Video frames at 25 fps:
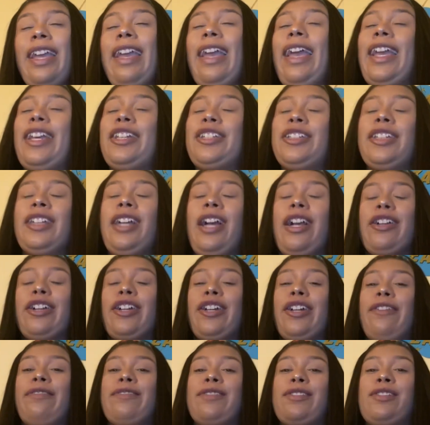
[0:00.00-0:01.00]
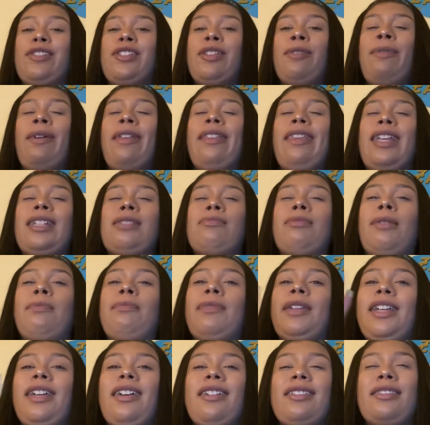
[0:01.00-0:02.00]
And she got curved, so she went lesbian
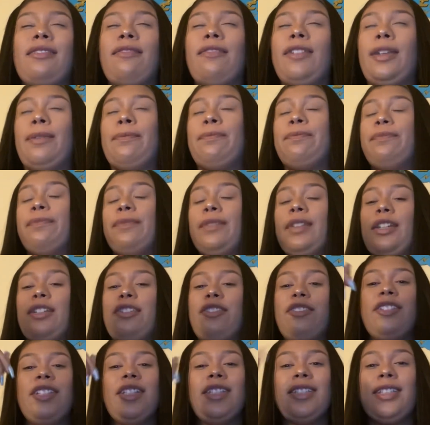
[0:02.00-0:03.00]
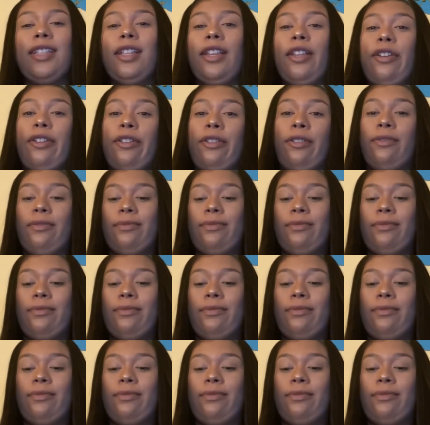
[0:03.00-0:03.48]
because of him. Just a little